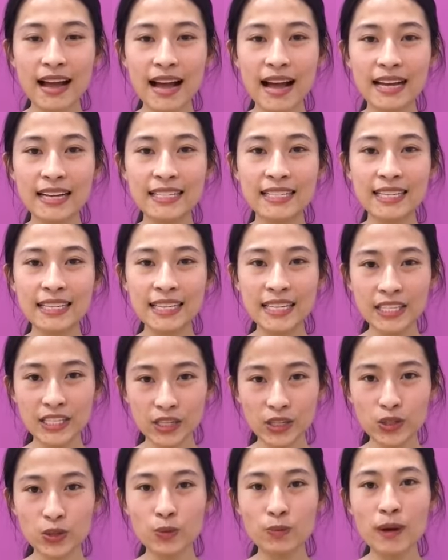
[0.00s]
I
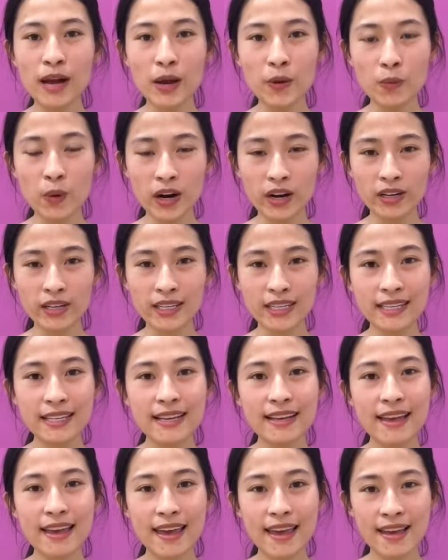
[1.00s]
diligent to my work
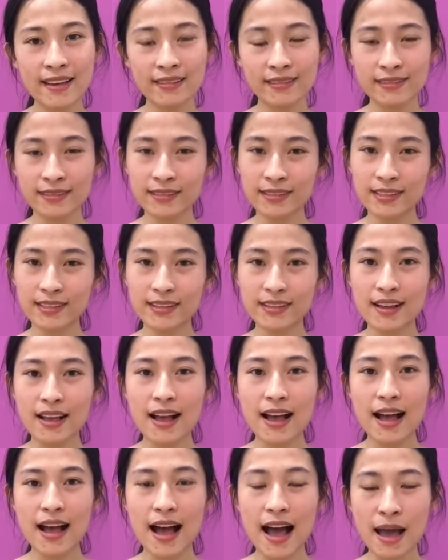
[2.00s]
and
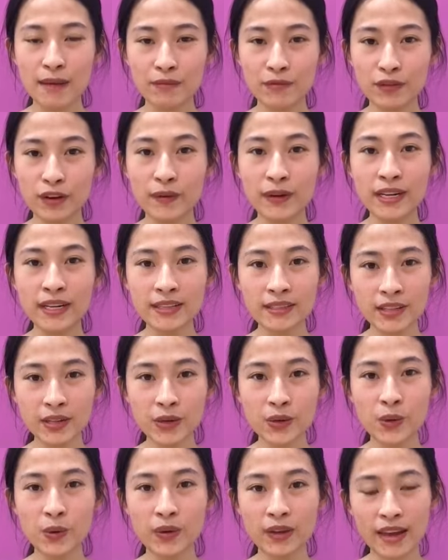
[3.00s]
I'm very
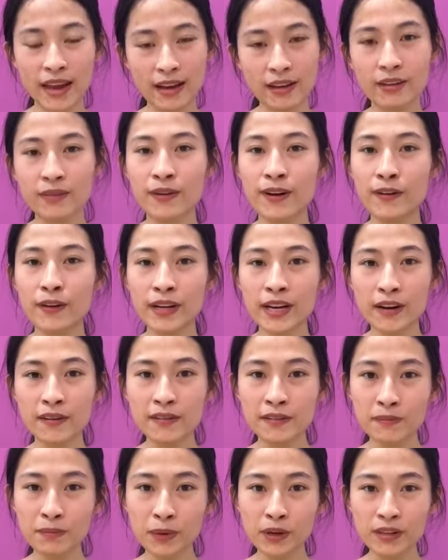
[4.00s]
easygoing and a very
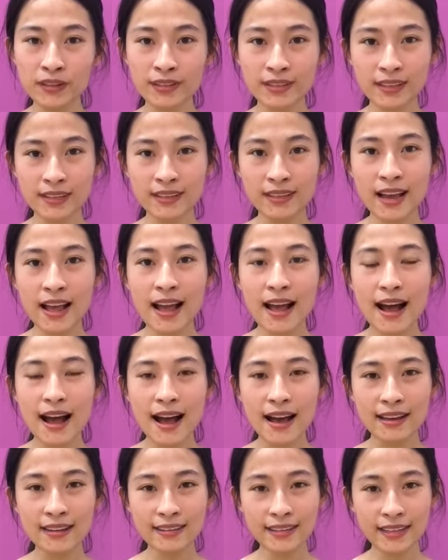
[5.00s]
caring person.
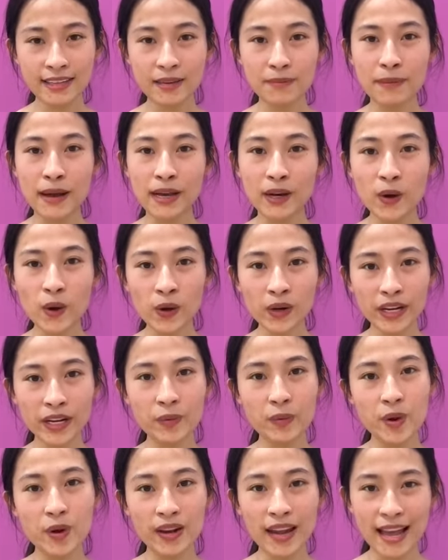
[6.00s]
I think my colleague
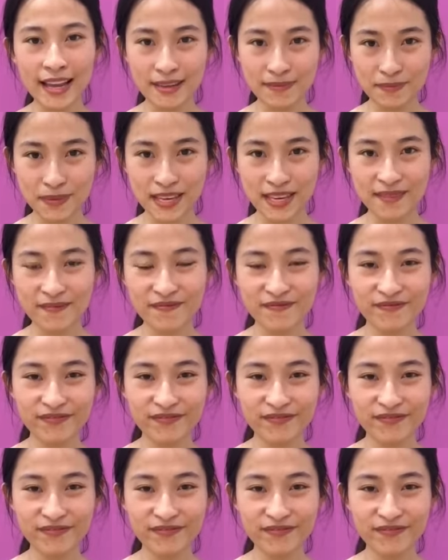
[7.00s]
will like me.